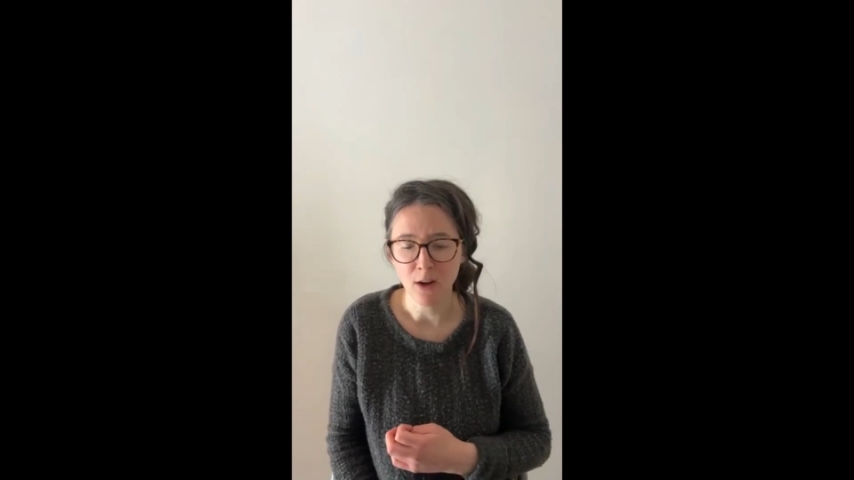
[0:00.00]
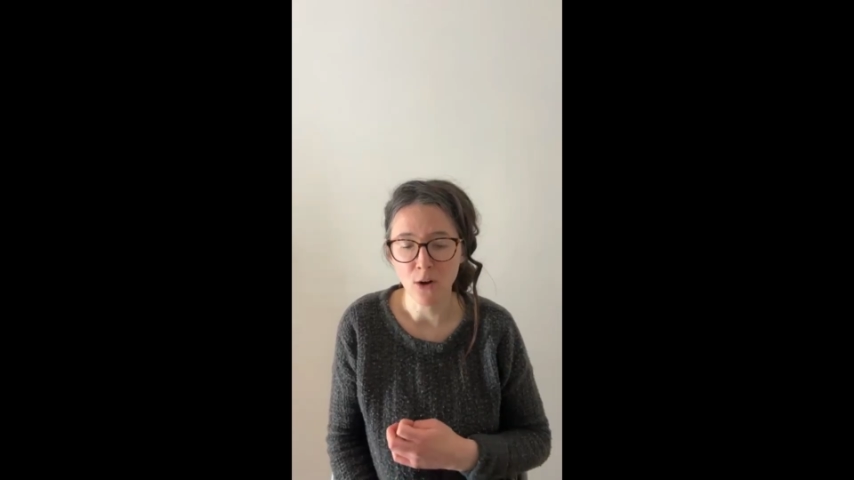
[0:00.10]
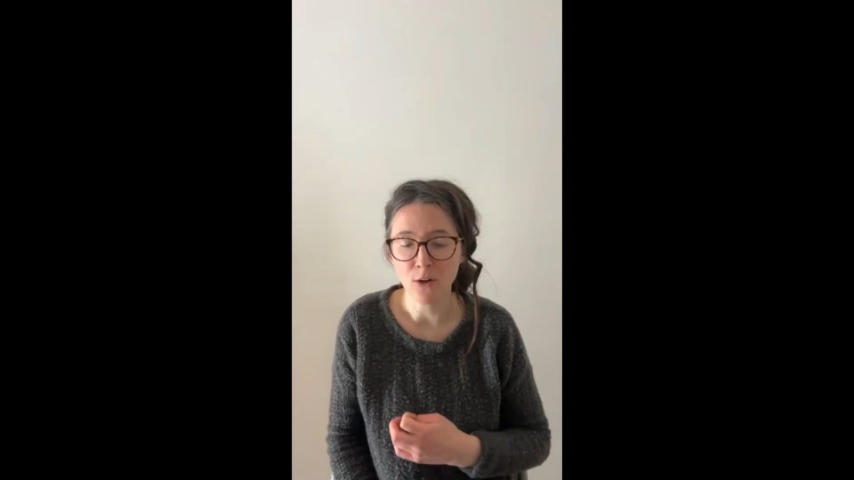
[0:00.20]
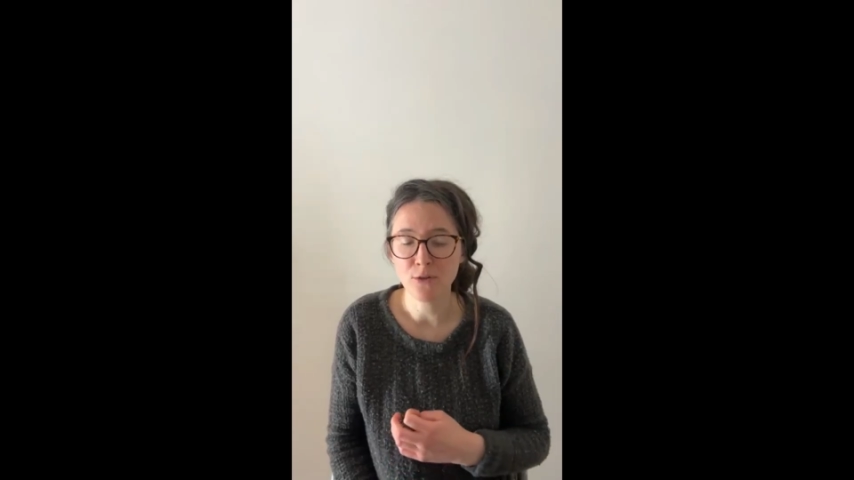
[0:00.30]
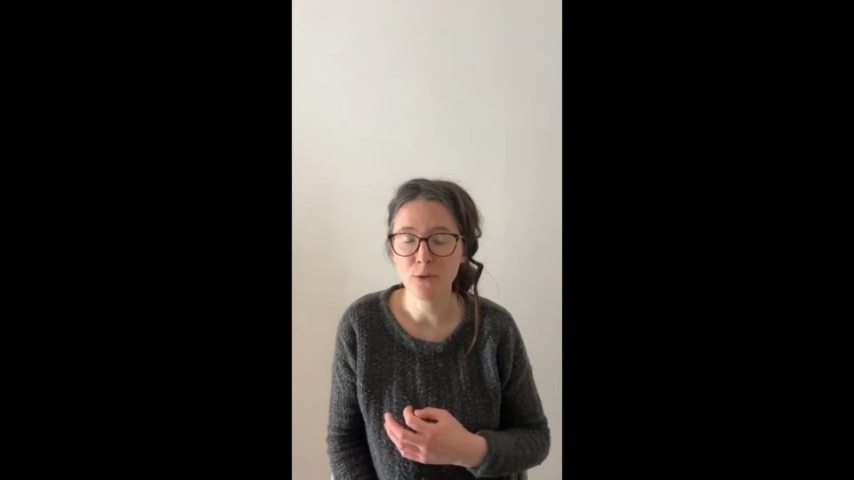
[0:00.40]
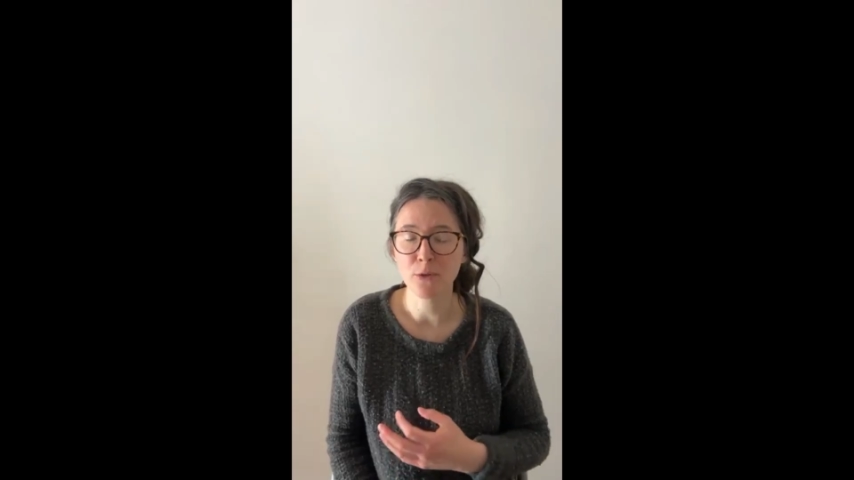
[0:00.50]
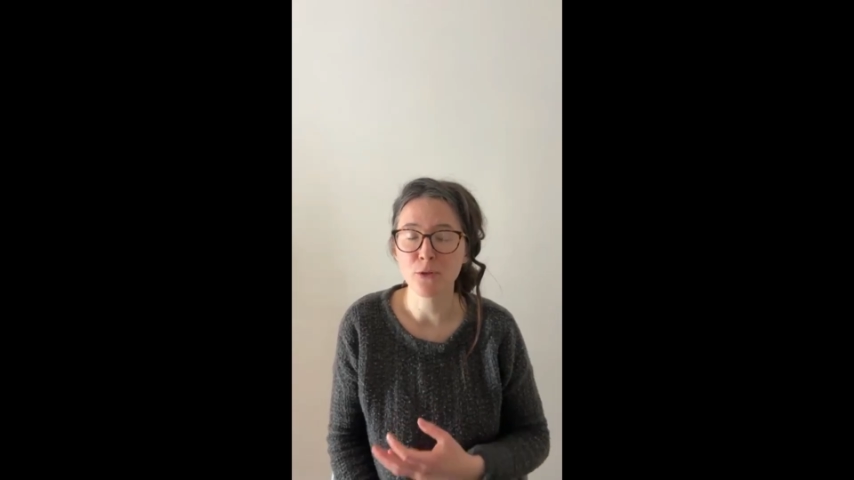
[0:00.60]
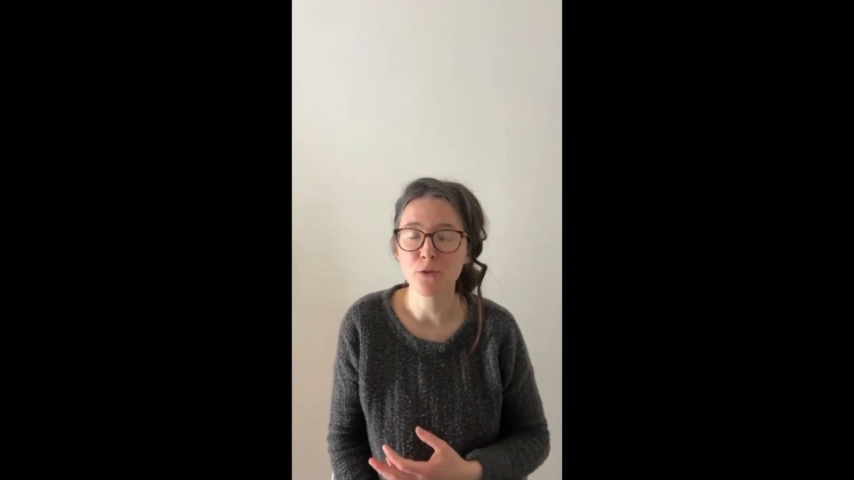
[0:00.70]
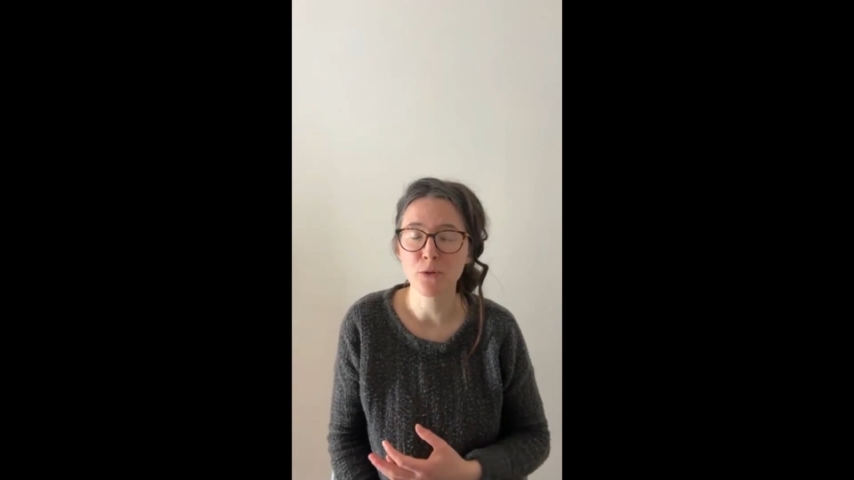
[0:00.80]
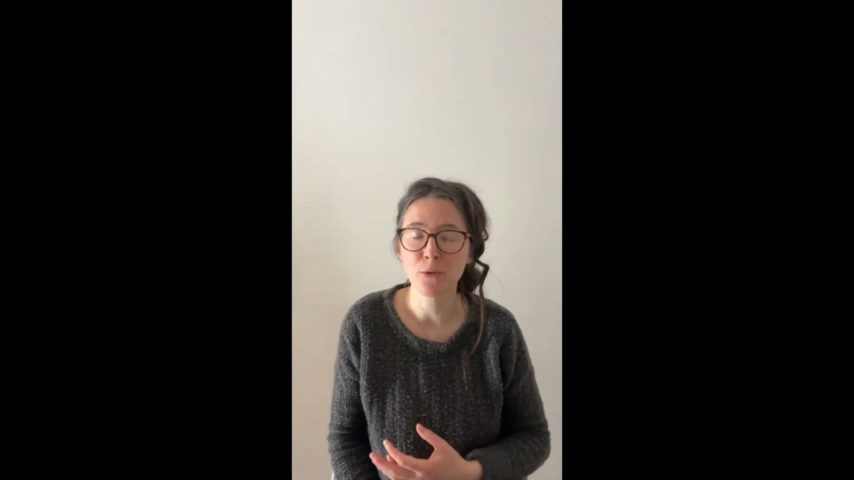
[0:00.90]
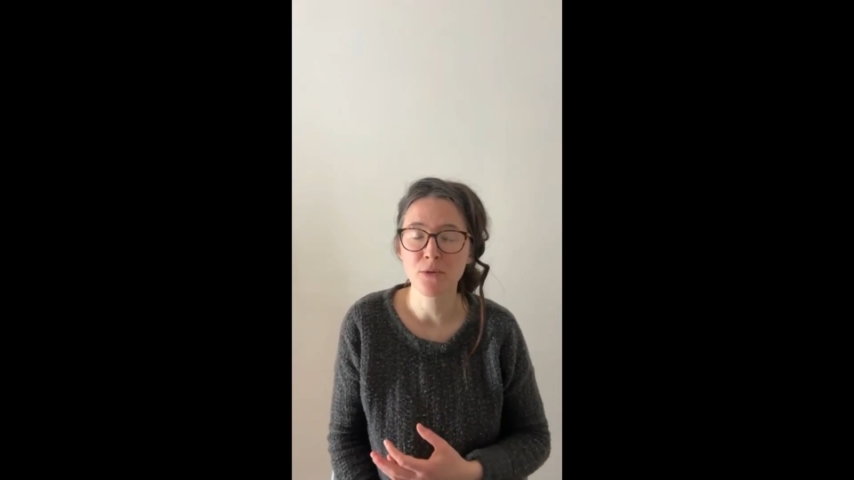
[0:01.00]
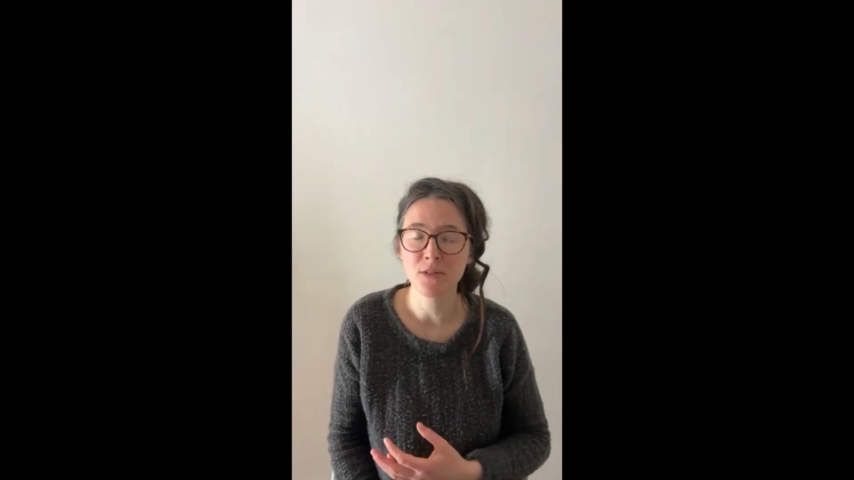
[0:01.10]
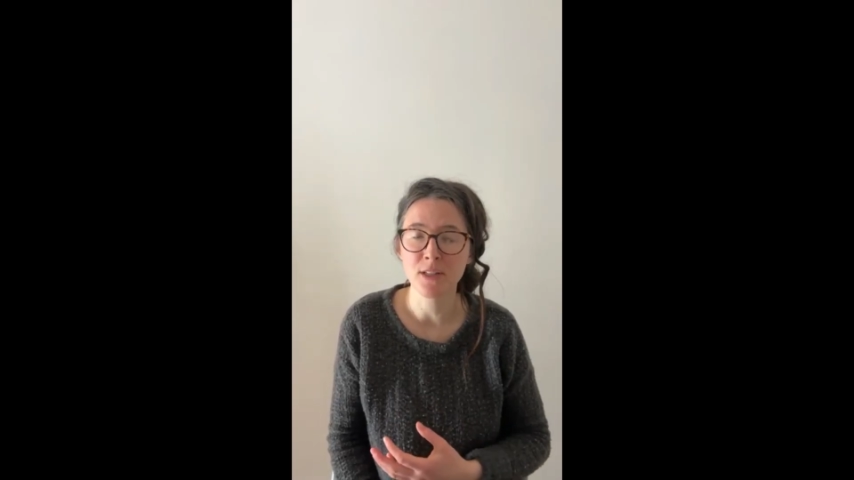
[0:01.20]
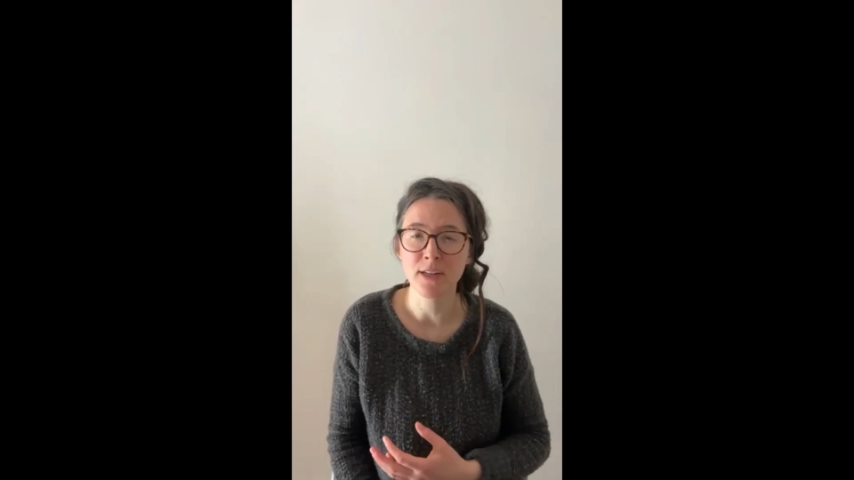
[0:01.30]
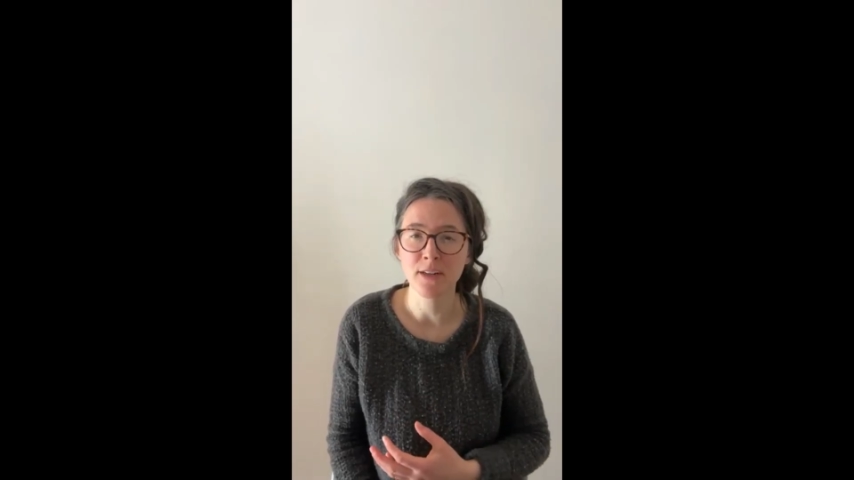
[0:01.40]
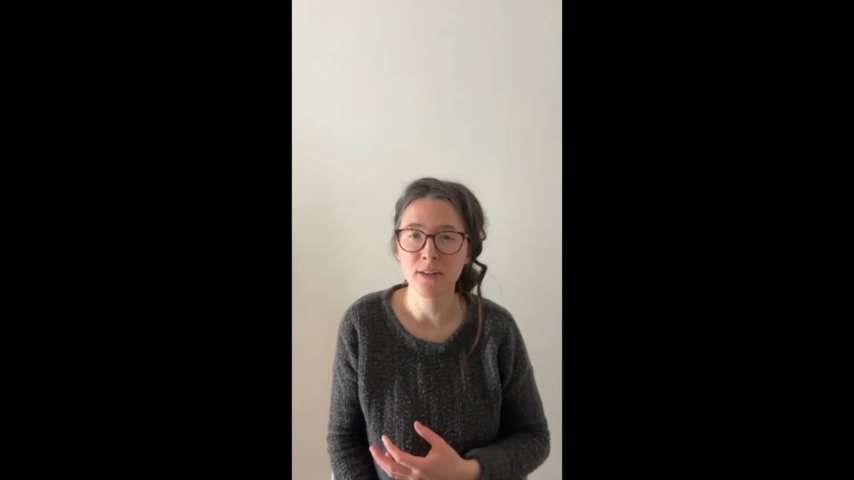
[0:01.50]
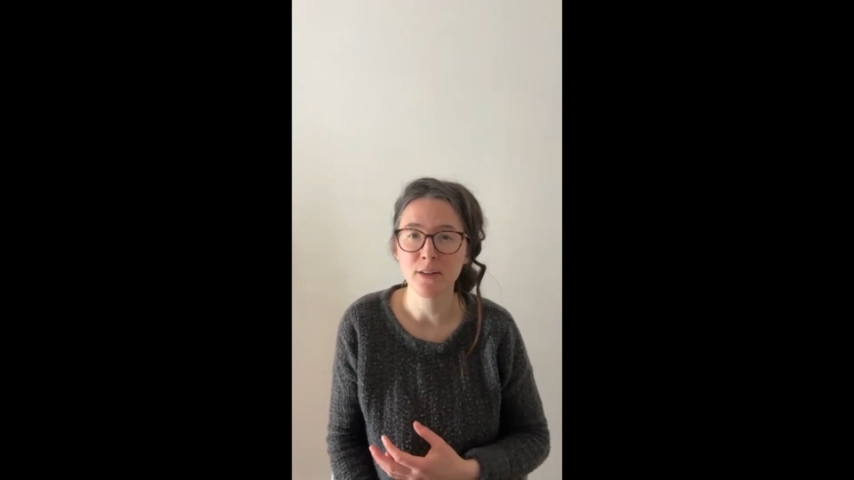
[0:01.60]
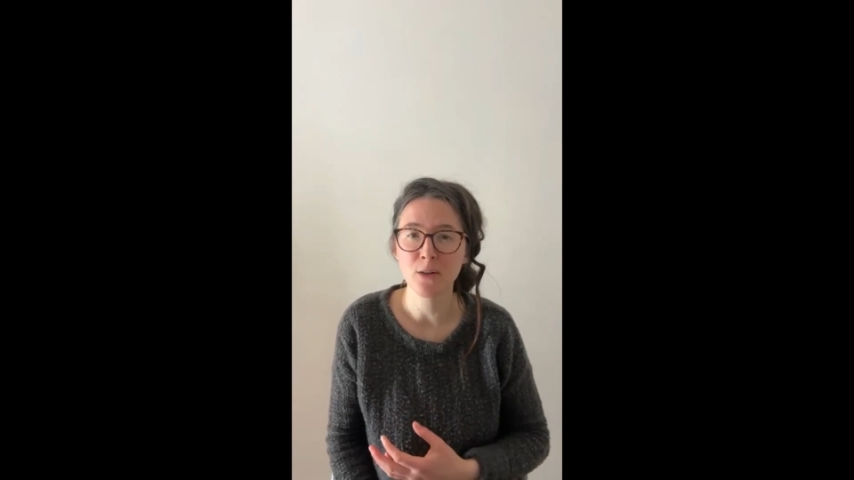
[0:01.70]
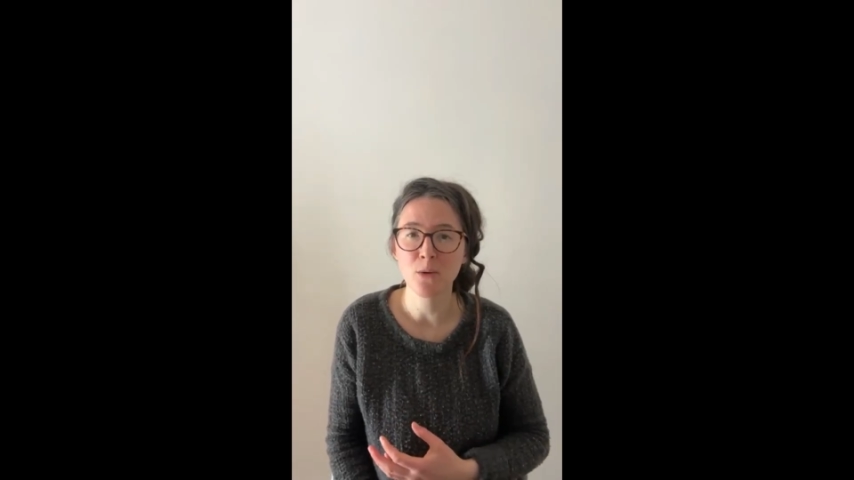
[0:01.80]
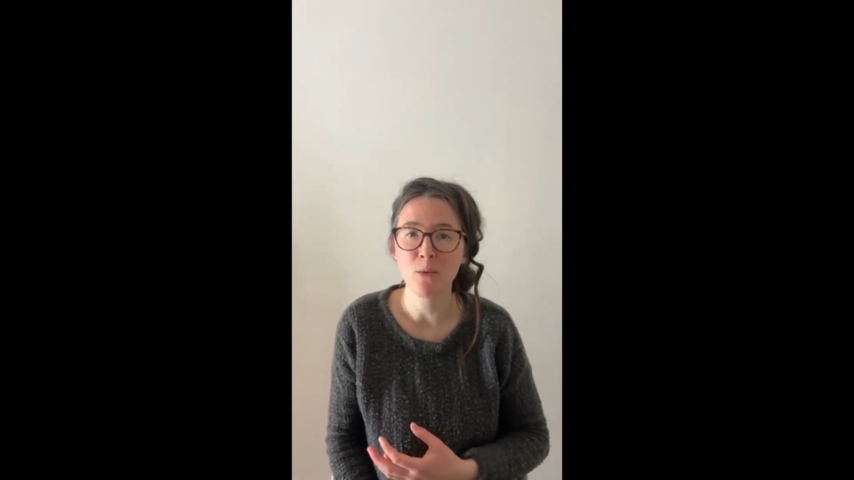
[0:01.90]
Also controls their